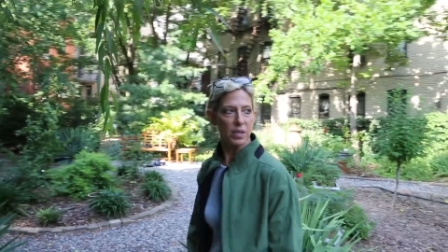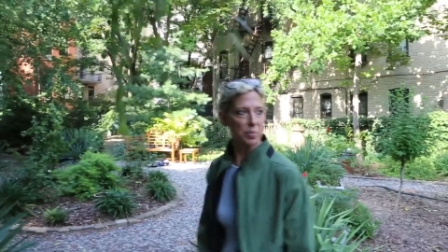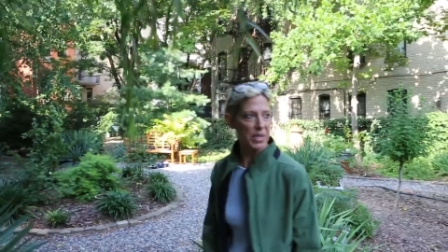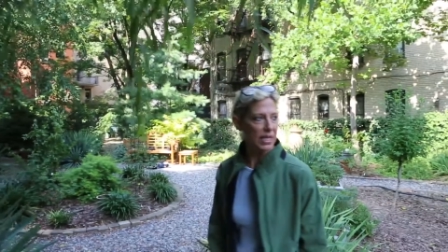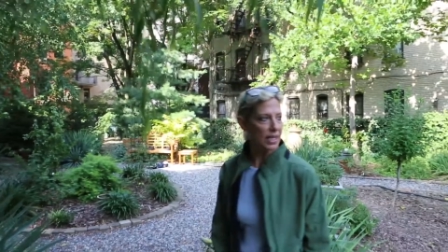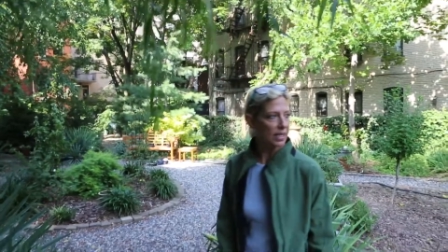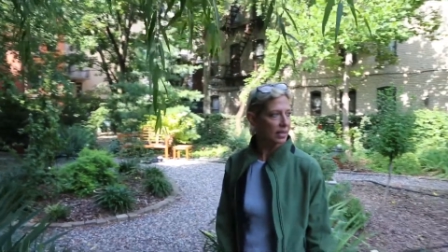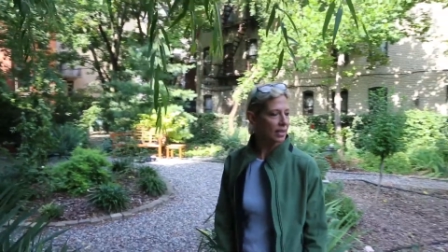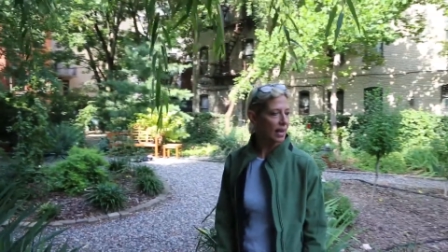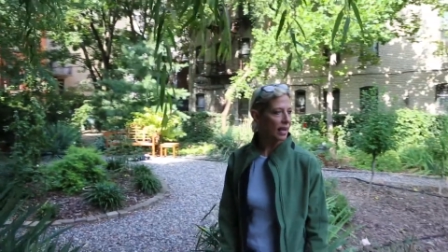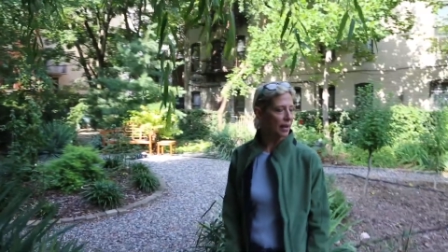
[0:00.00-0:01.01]
to be in
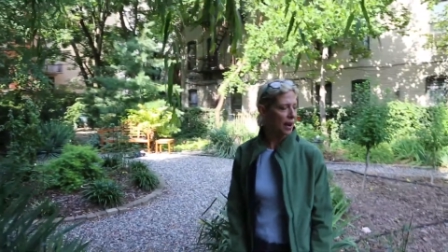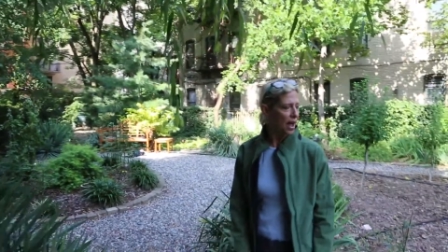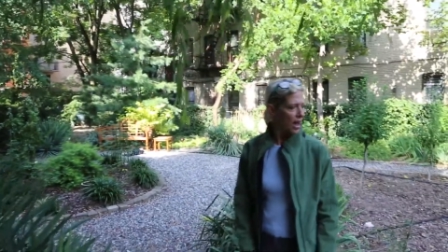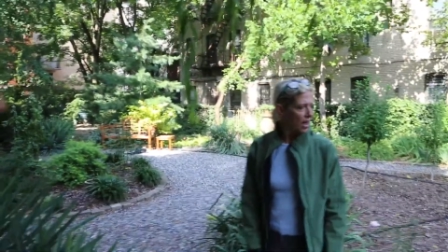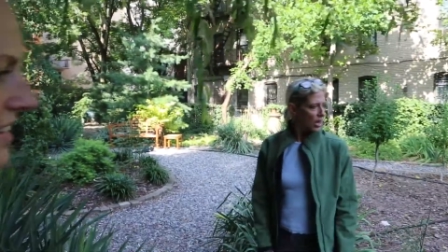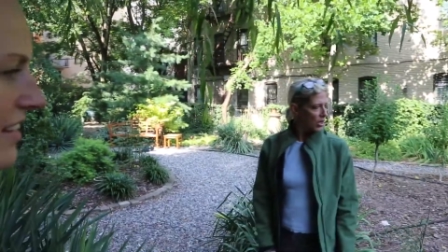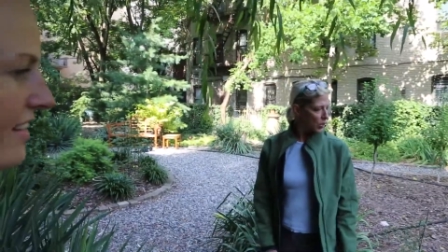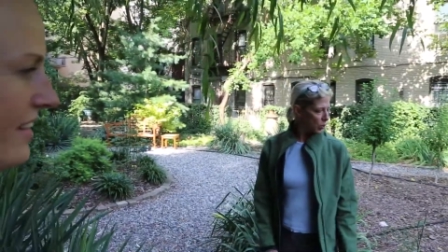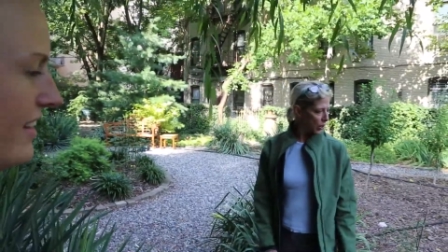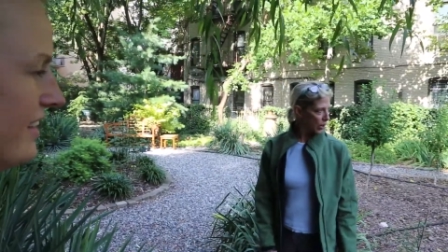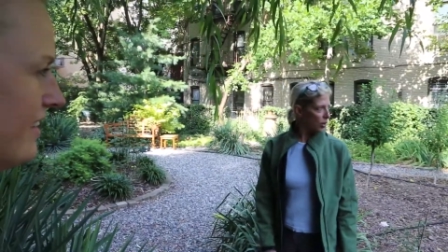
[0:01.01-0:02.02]
and
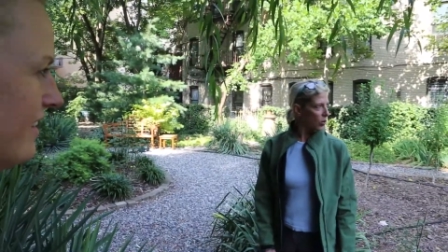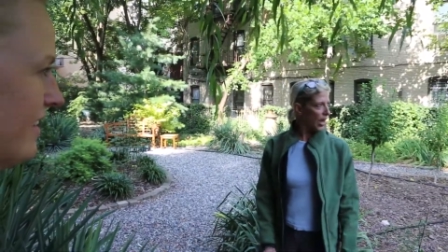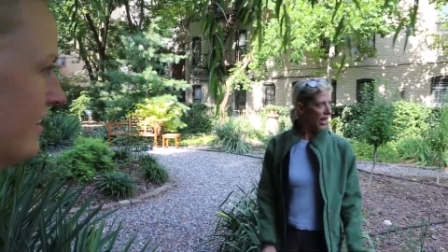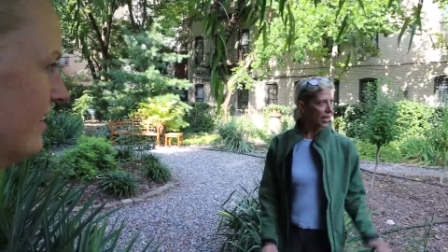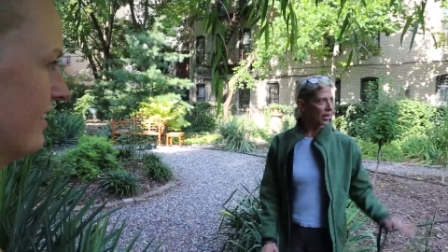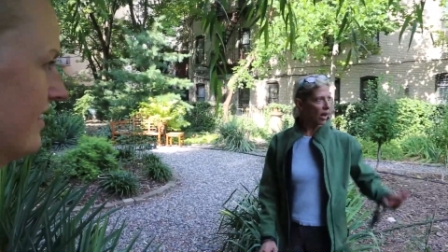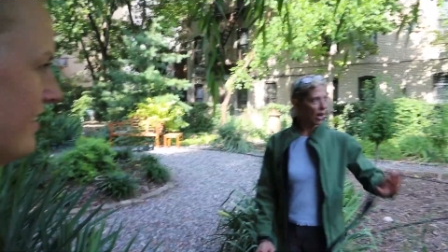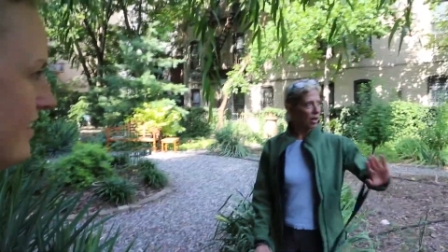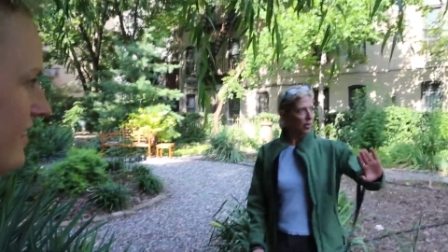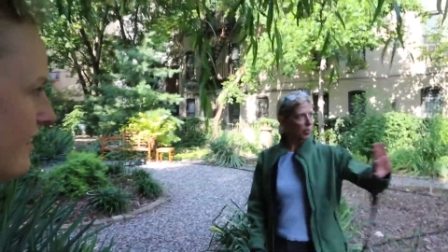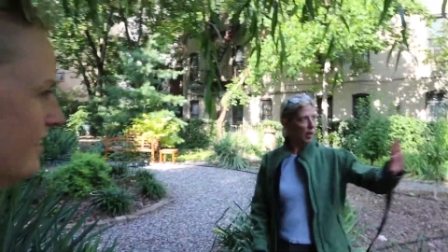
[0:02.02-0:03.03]
you work away, and all the